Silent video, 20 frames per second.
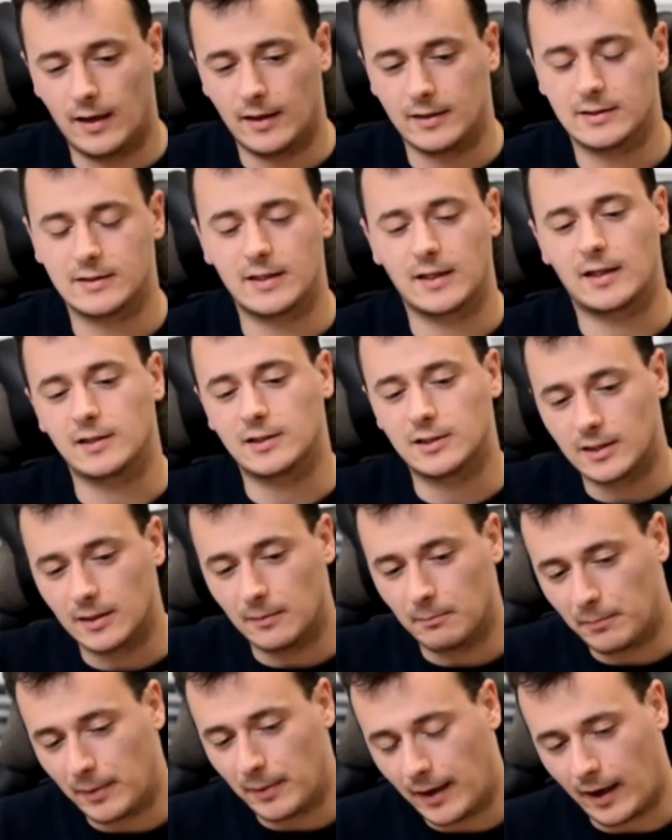let's take a
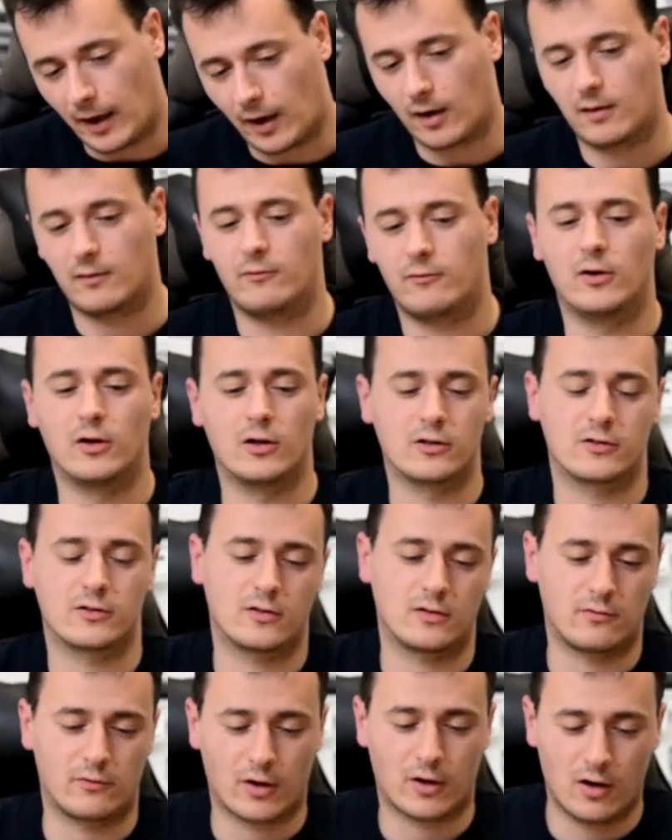step back first
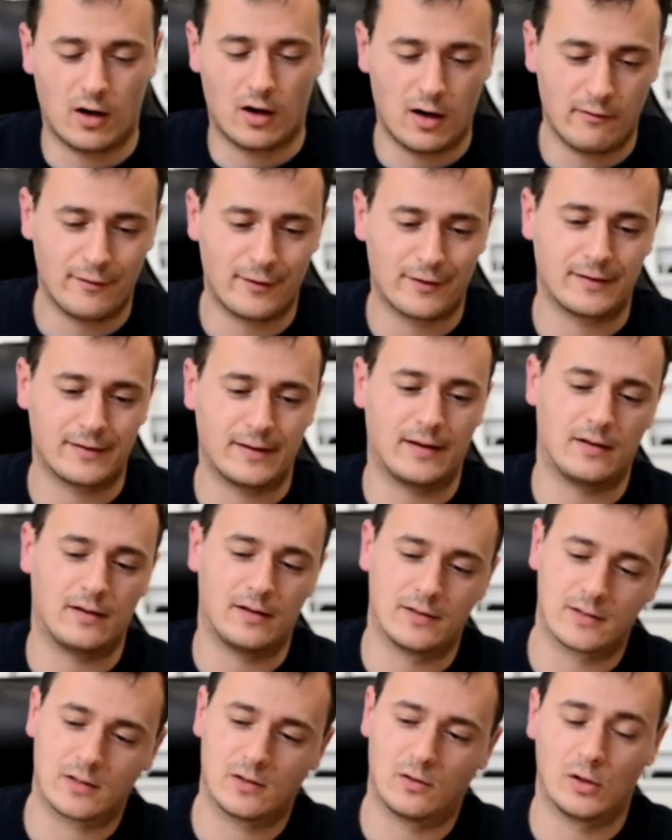recover then
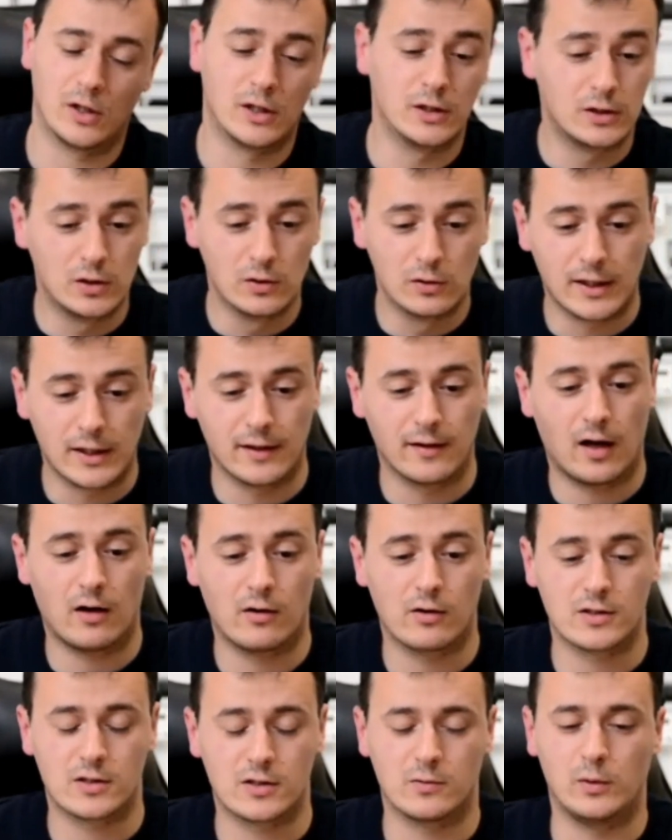let's go let's do 10
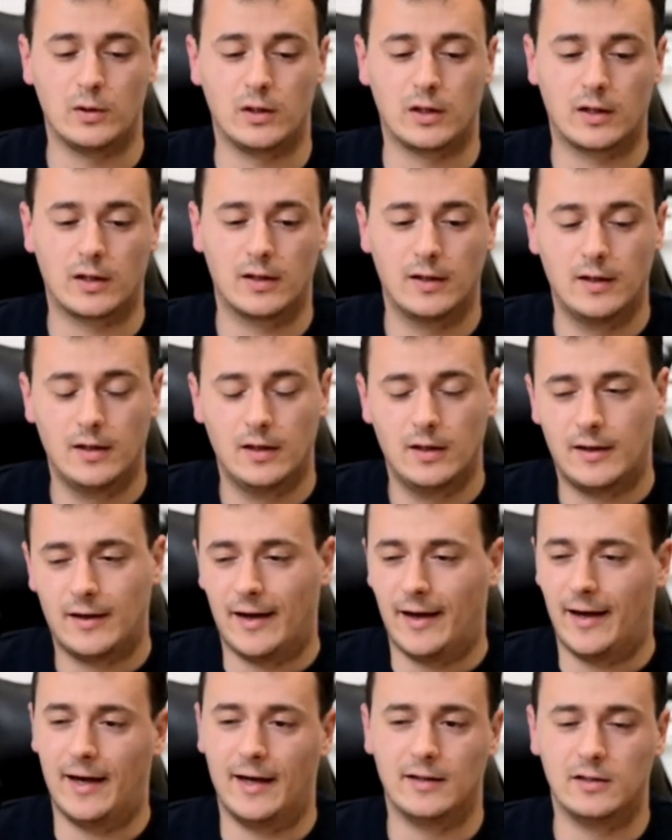hours a week
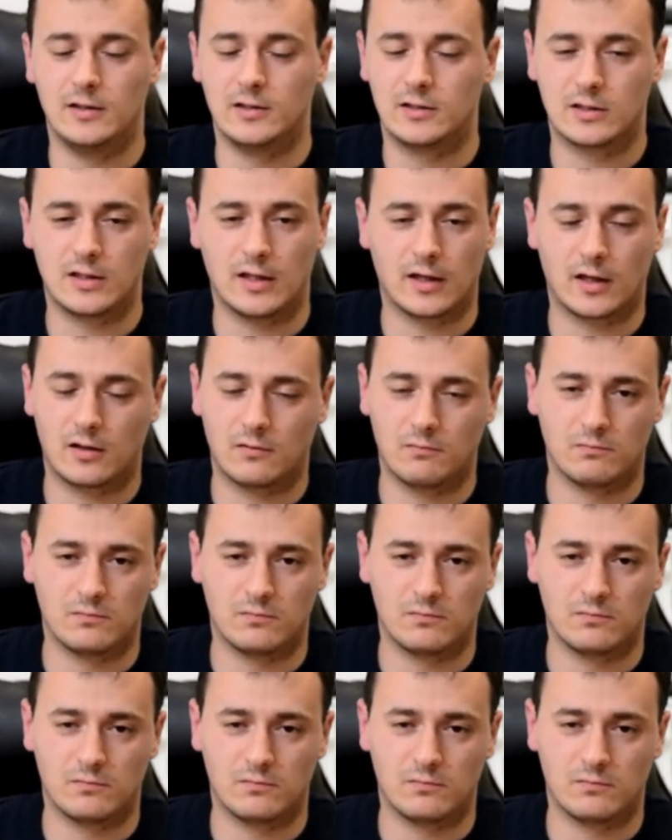i had this like